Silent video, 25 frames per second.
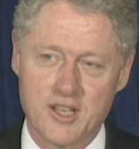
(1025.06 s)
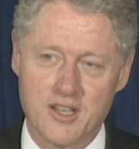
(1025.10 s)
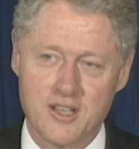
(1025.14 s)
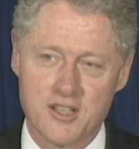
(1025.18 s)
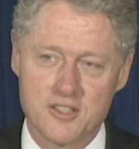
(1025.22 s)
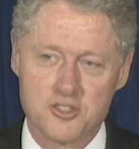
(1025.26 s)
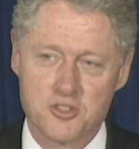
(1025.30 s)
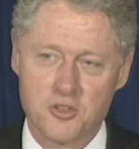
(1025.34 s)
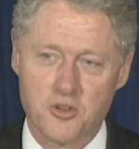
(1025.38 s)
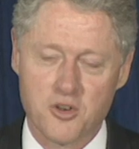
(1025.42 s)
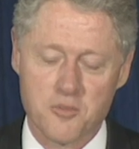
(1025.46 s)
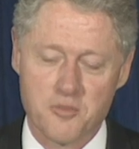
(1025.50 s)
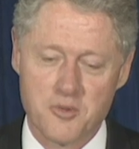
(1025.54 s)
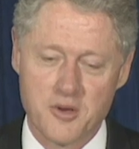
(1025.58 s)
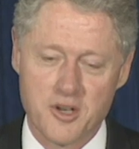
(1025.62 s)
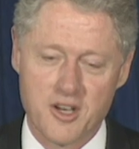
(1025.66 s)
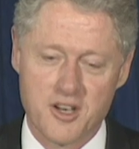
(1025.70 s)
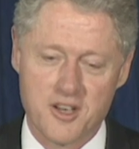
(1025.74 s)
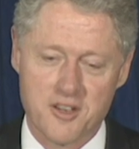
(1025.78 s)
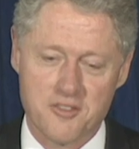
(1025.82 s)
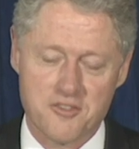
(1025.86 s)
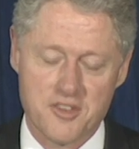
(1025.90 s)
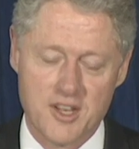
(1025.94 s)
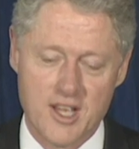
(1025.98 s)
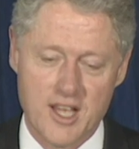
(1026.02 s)
a short
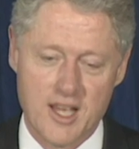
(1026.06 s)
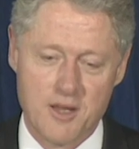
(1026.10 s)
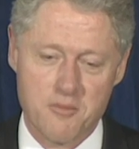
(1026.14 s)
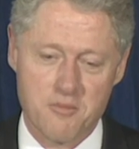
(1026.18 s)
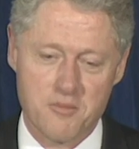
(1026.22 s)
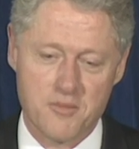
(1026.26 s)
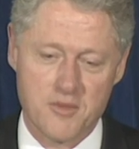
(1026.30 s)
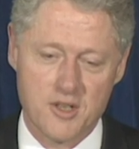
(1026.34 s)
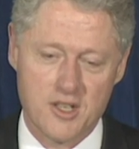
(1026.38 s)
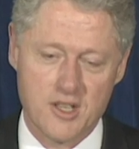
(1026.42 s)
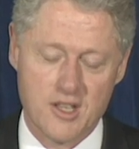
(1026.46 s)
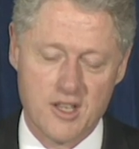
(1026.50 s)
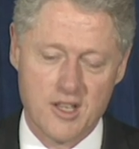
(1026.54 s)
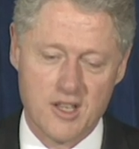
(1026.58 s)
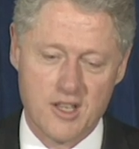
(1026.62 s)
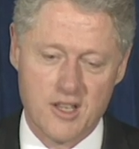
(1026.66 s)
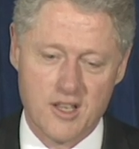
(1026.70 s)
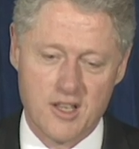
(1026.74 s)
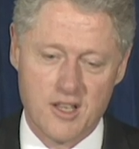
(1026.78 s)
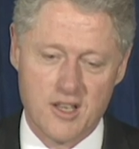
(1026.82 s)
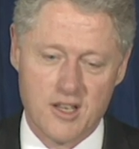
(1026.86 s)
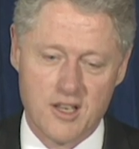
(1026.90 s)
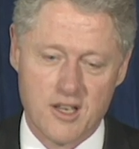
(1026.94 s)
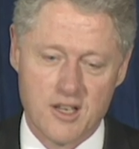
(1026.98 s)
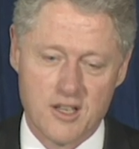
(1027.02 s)
period of time
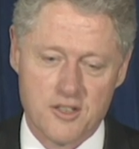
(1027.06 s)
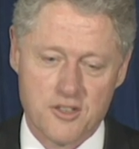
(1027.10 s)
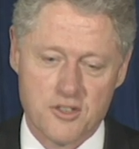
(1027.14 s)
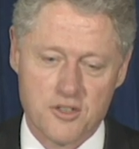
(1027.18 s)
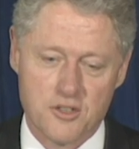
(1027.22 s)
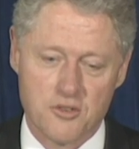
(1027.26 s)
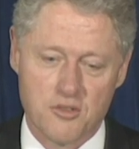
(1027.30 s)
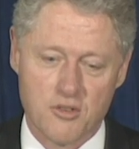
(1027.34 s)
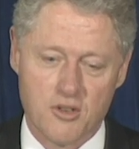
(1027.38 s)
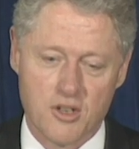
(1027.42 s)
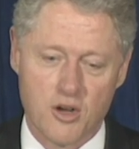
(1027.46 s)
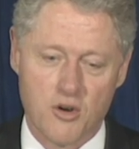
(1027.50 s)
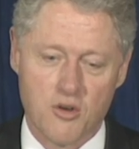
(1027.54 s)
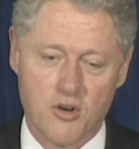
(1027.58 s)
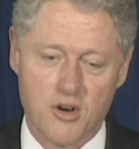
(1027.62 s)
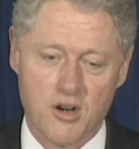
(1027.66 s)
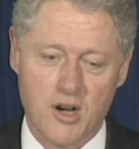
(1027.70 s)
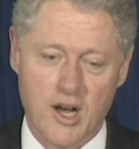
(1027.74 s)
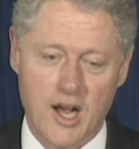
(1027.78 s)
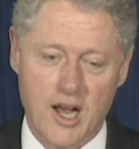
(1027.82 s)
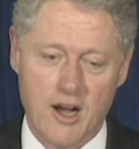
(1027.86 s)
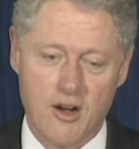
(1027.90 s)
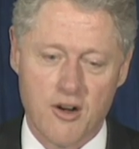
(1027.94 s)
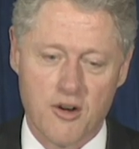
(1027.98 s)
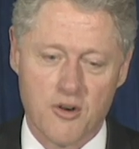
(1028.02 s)
to lower
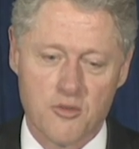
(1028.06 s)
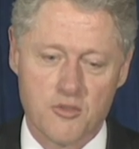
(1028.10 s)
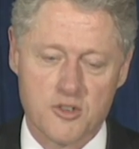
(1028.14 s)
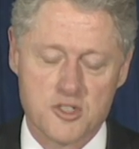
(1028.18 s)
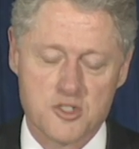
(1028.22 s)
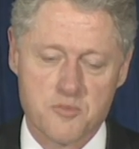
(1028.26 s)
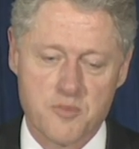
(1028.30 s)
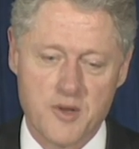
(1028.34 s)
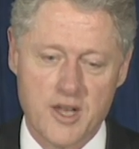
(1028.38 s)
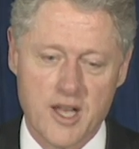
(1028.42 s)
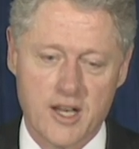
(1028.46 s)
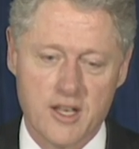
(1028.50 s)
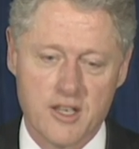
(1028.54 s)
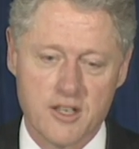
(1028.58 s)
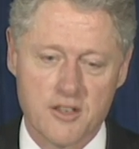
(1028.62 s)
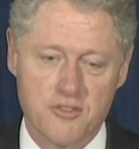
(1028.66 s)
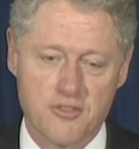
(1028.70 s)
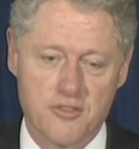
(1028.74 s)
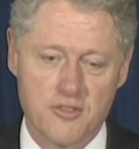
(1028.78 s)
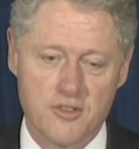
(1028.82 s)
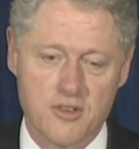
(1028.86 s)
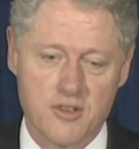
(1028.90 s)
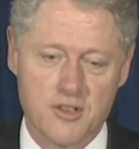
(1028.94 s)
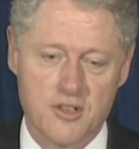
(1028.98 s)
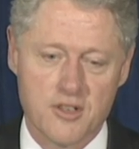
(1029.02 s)
our
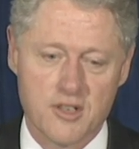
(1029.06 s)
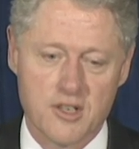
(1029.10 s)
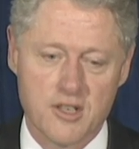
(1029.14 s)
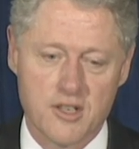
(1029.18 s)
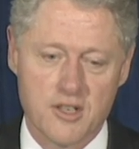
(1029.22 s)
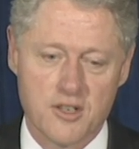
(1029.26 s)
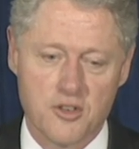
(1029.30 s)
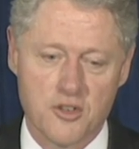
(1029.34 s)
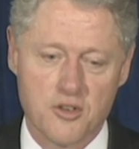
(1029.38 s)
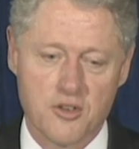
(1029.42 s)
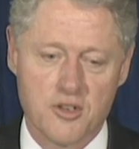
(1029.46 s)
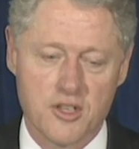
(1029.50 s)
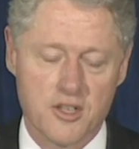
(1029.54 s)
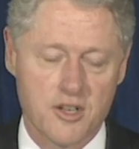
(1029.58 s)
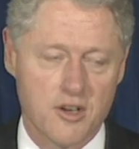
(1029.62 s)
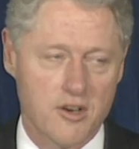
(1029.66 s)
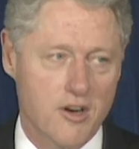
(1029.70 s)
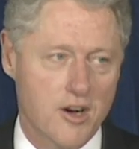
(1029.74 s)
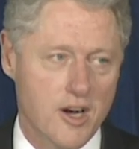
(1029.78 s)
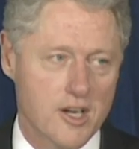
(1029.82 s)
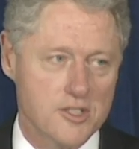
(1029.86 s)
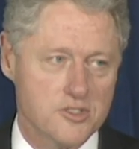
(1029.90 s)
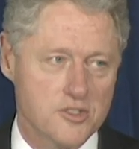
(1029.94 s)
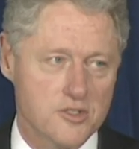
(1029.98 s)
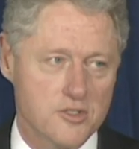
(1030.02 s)
respective nuclear
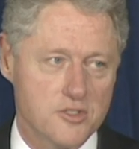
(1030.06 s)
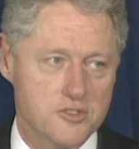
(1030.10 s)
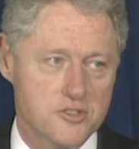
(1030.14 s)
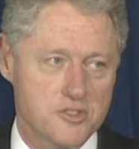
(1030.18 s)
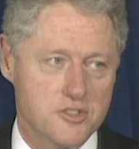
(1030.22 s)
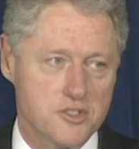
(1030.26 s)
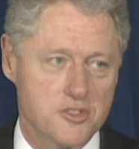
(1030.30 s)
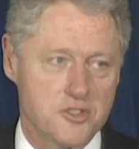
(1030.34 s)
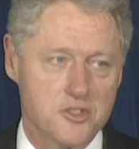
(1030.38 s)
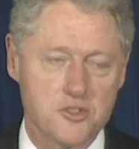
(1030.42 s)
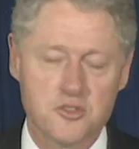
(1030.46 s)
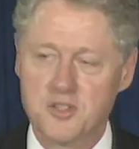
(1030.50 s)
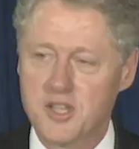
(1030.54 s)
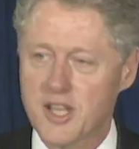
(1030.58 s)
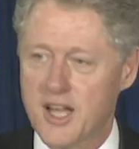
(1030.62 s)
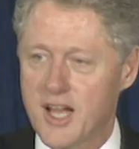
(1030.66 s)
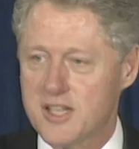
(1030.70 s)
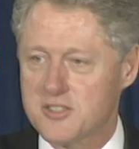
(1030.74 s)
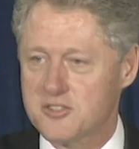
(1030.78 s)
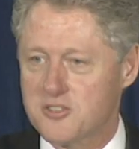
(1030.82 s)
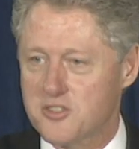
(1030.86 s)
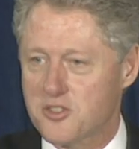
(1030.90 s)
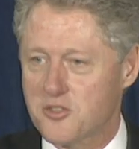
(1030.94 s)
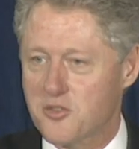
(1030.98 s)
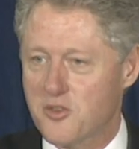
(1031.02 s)
arsenals to
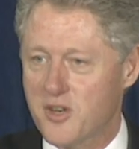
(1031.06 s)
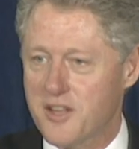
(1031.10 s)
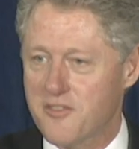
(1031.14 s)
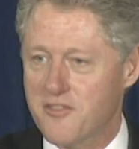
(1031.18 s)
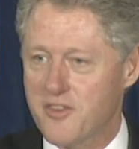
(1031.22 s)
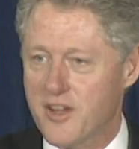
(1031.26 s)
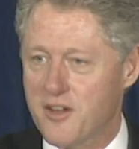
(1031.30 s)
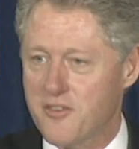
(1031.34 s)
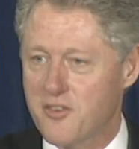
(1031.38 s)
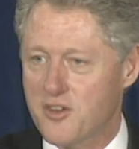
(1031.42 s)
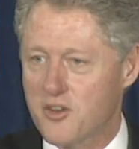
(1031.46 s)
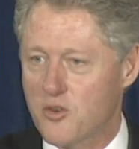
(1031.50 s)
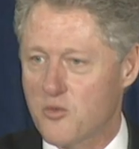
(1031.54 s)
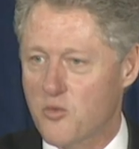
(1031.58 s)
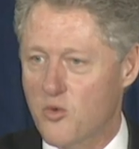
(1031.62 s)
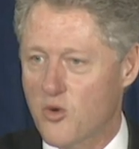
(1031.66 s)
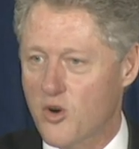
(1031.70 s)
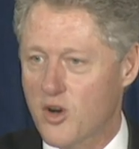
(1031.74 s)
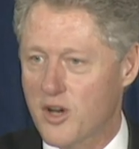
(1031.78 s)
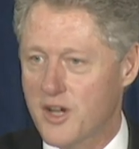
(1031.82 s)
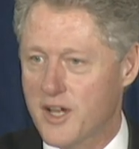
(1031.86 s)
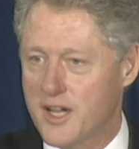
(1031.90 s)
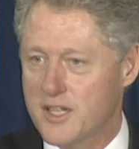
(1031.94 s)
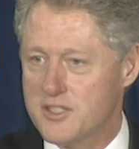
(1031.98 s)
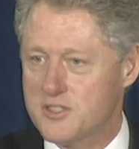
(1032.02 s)
2,000 to 2,500
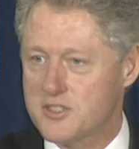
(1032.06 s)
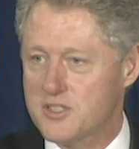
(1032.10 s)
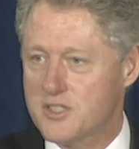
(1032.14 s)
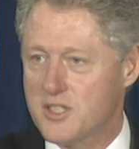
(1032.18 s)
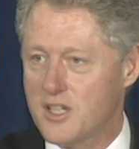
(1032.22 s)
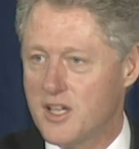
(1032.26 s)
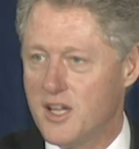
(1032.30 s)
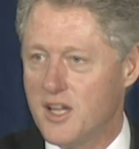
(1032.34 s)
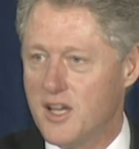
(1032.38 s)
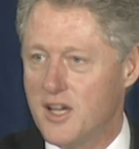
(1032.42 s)
warheads,